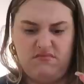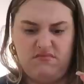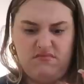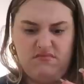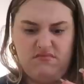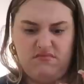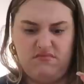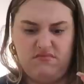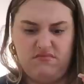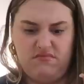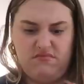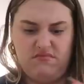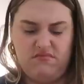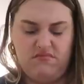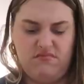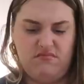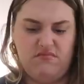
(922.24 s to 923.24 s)

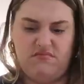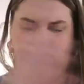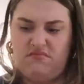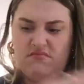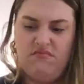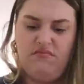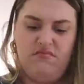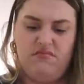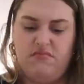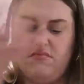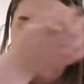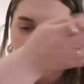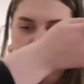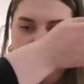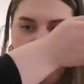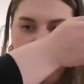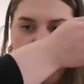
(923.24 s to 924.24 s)

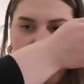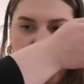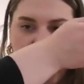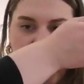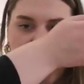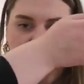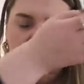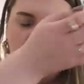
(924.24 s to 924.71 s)
(silence)